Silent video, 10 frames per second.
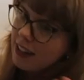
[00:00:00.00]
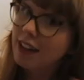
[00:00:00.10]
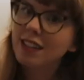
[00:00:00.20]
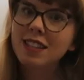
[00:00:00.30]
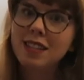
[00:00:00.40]

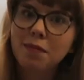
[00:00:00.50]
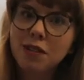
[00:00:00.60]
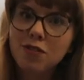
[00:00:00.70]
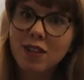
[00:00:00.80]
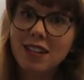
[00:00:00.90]
nice
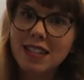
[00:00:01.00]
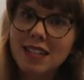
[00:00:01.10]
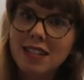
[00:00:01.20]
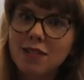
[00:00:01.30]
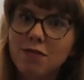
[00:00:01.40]
summer
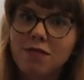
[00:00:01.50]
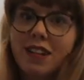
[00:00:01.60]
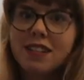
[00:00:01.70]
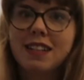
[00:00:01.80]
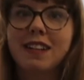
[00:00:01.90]
dresses
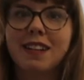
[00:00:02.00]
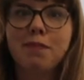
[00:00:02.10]
already.